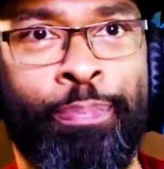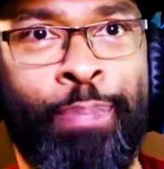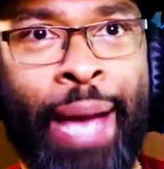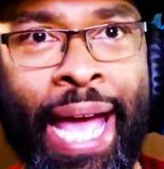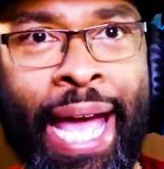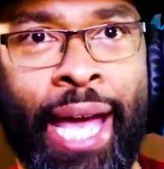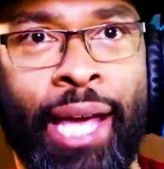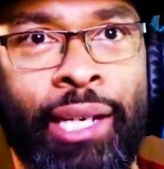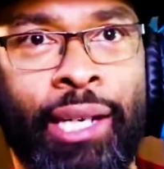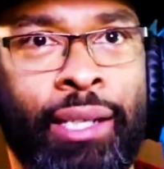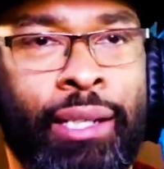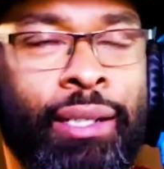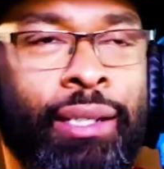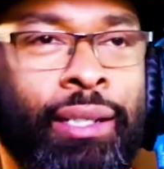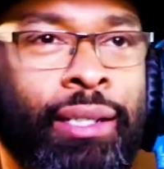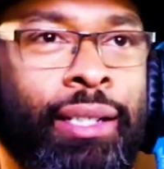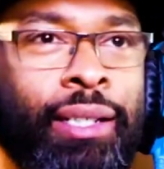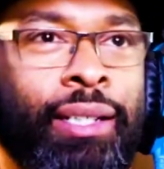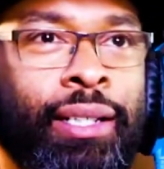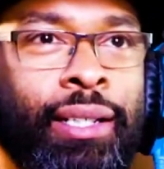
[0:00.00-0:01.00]
man.
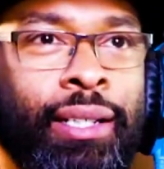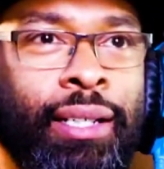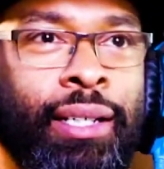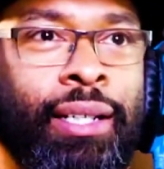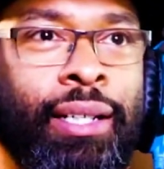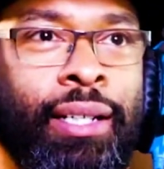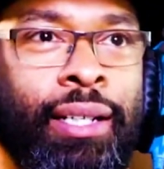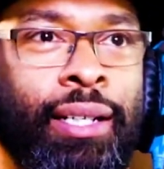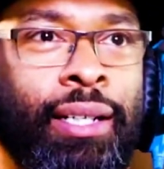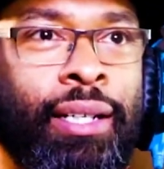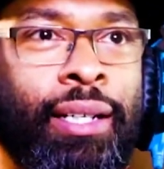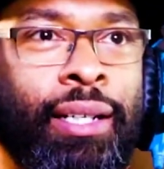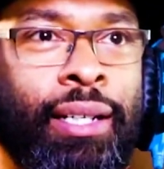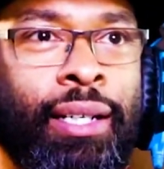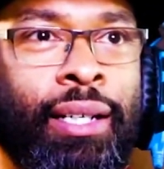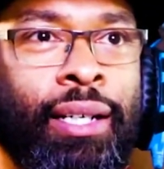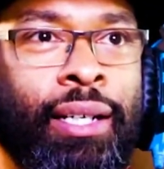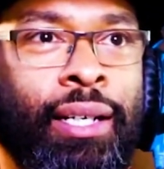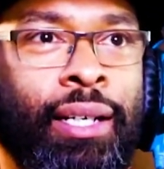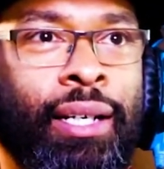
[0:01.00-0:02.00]
Not in
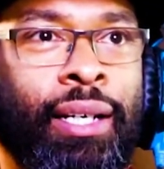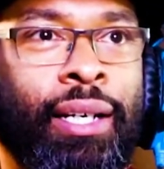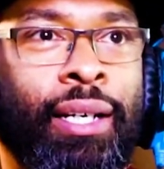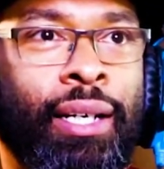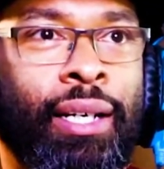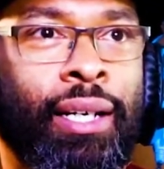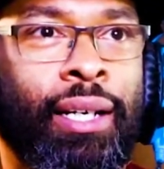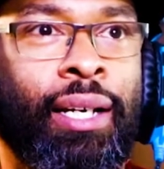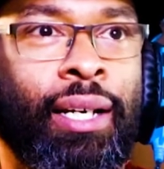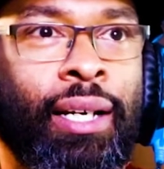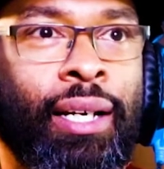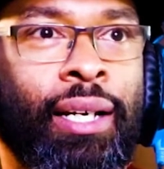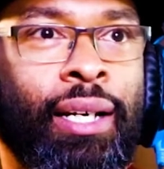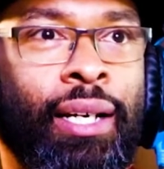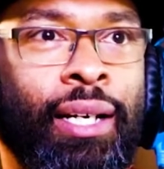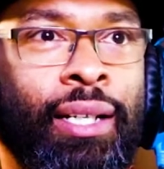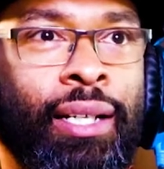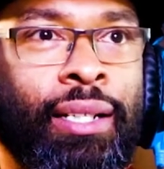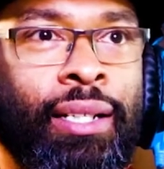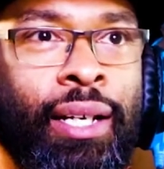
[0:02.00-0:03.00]
this house.
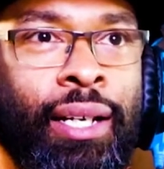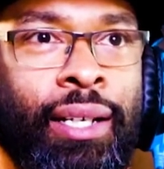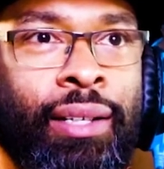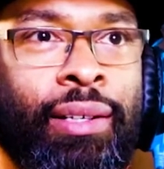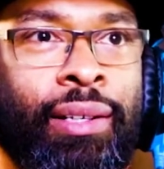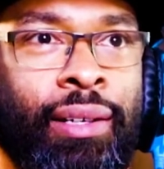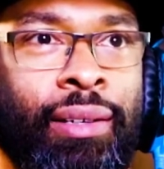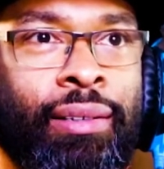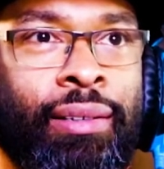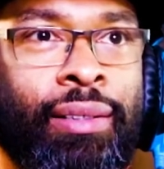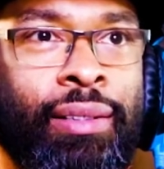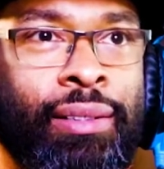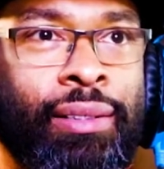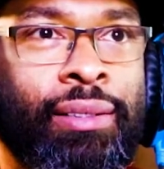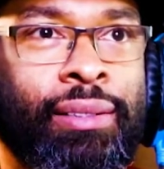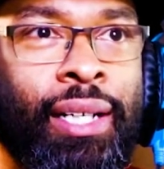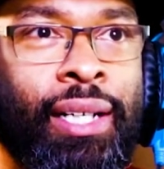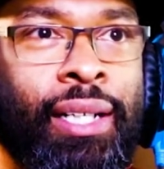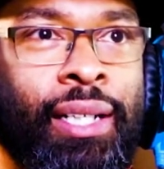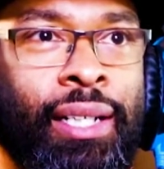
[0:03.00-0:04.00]
There you go.
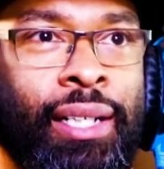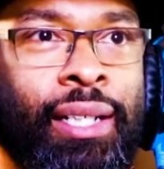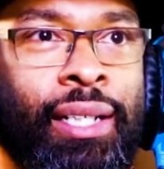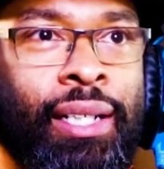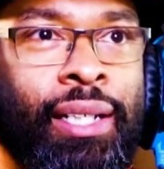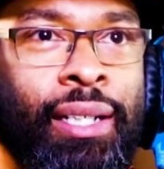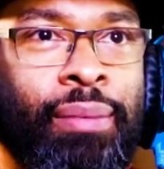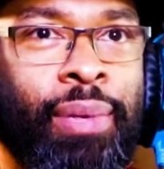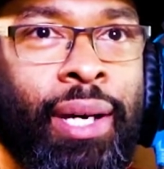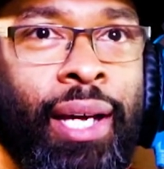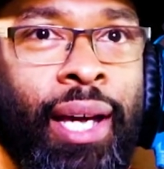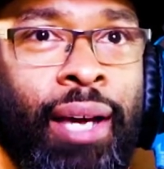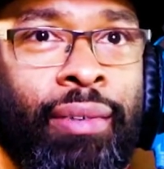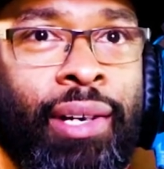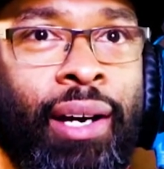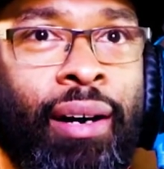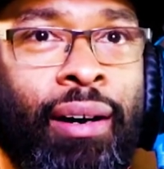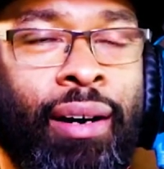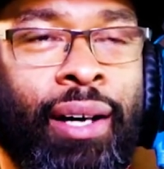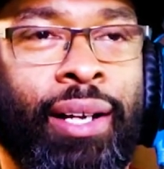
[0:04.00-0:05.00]
Man, having a
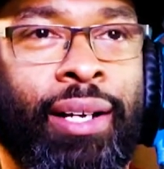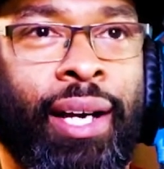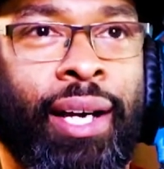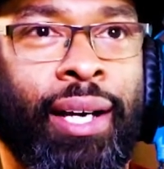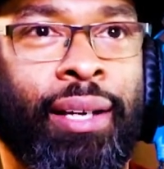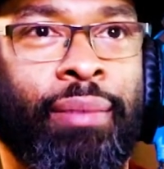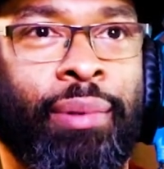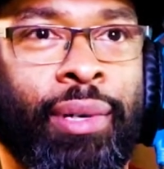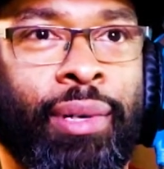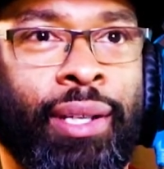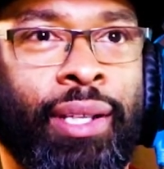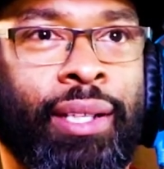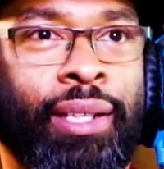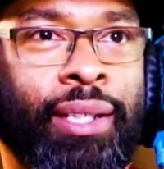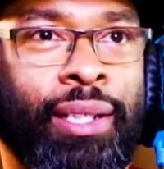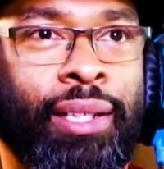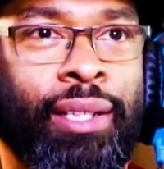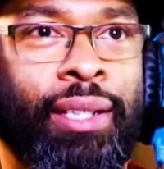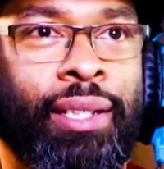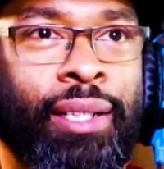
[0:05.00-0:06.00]
hard night, brother.
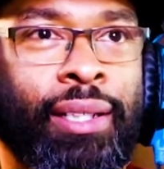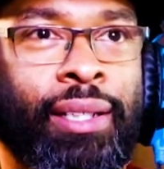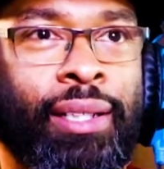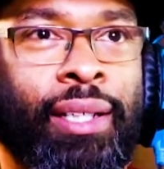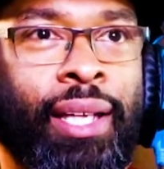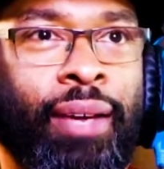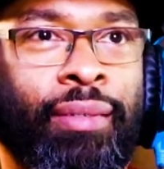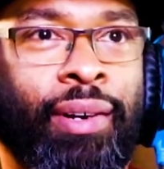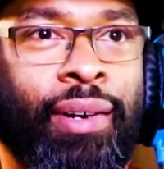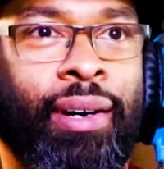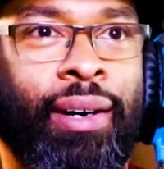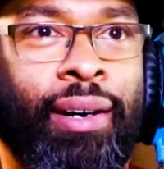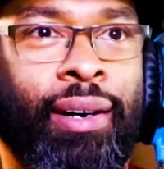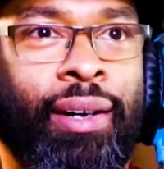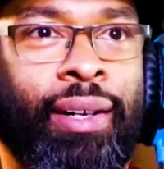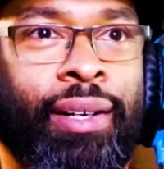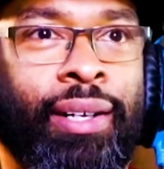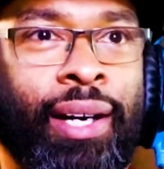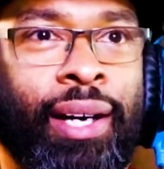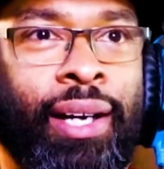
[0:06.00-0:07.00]
Having a
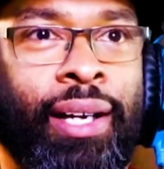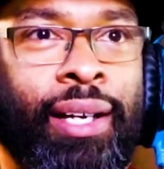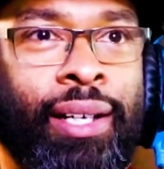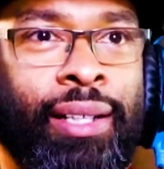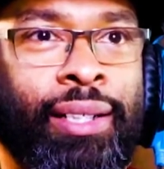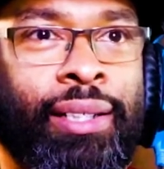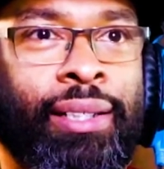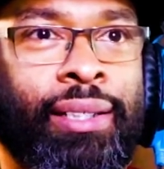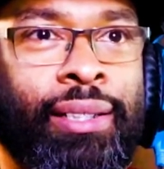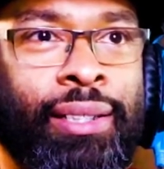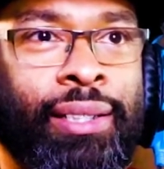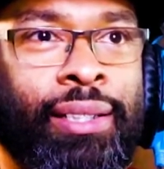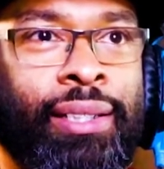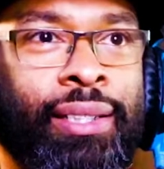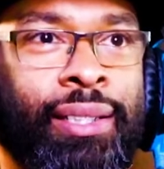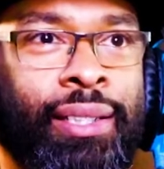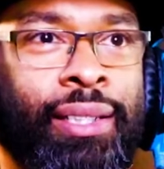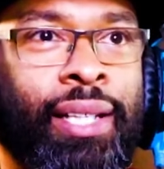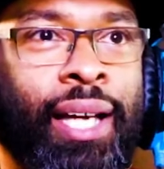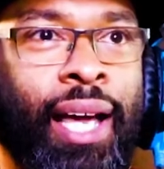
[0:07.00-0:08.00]
hard night.
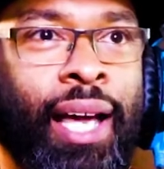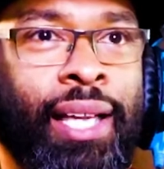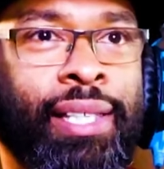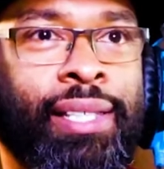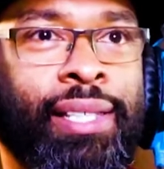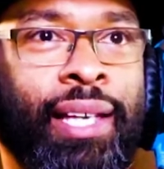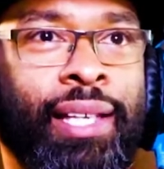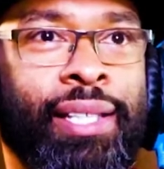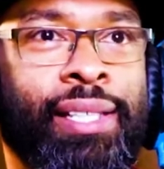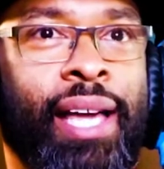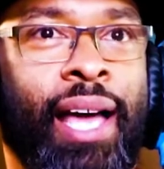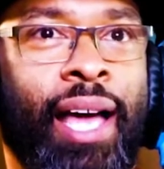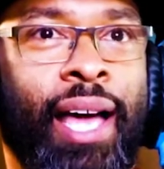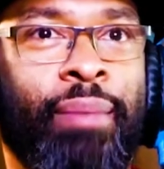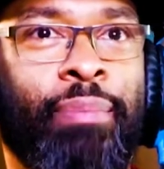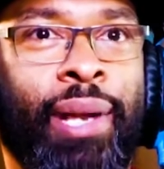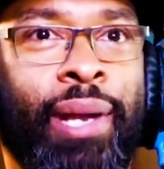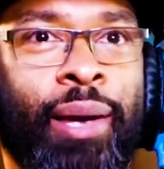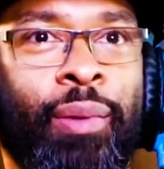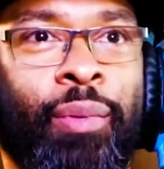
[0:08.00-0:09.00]
That second time,
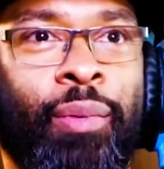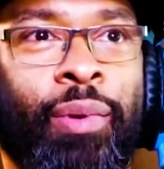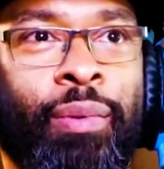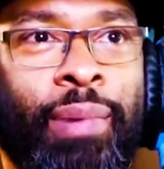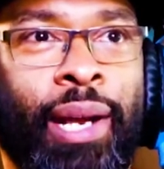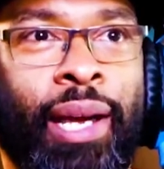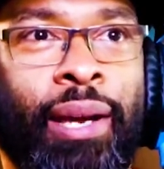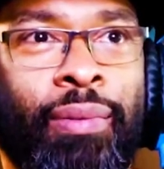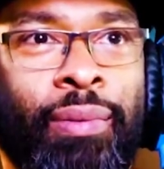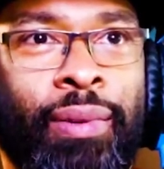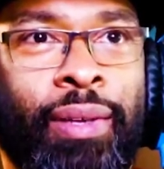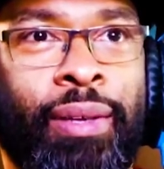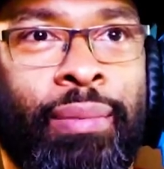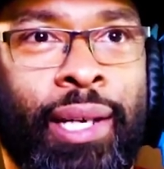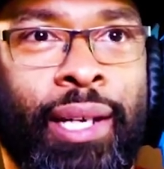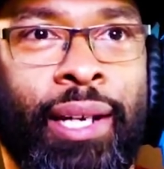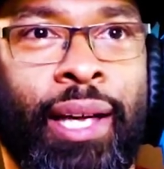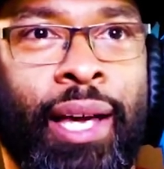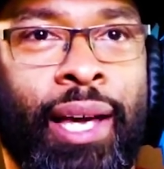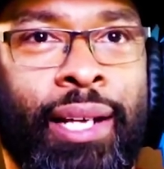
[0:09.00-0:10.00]
black black
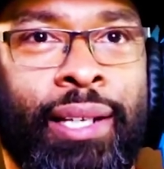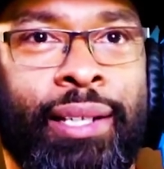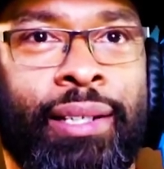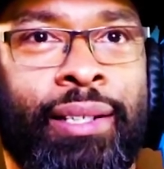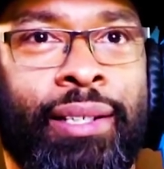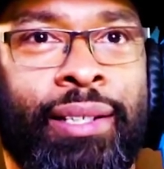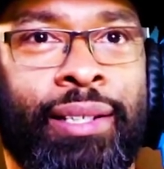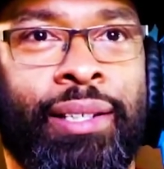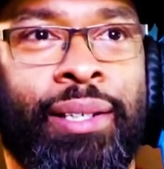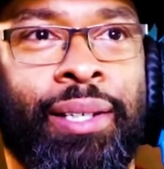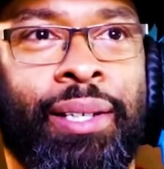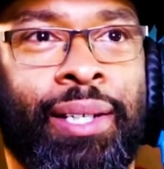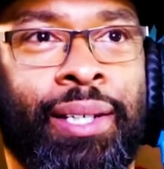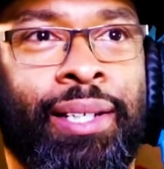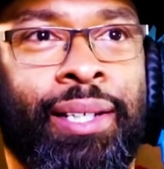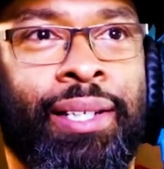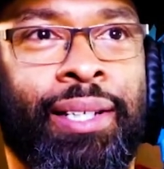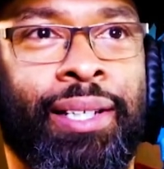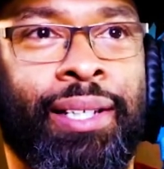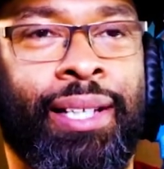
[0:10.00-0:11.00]
female had to
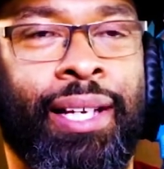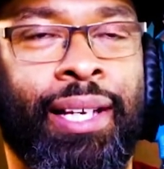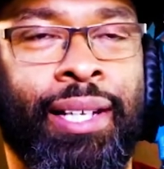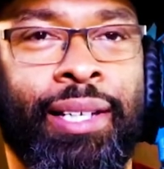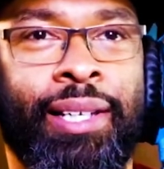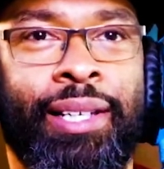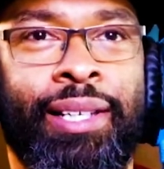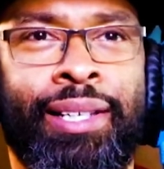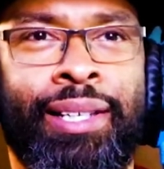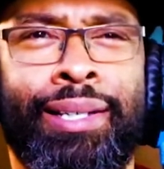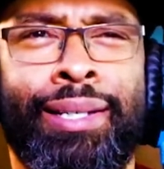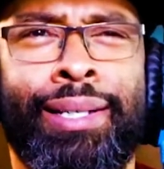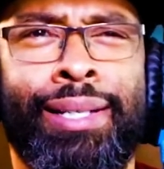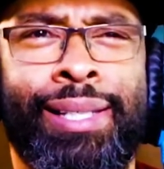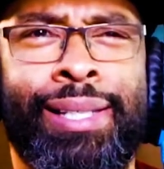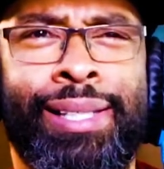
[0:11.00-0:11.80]
had to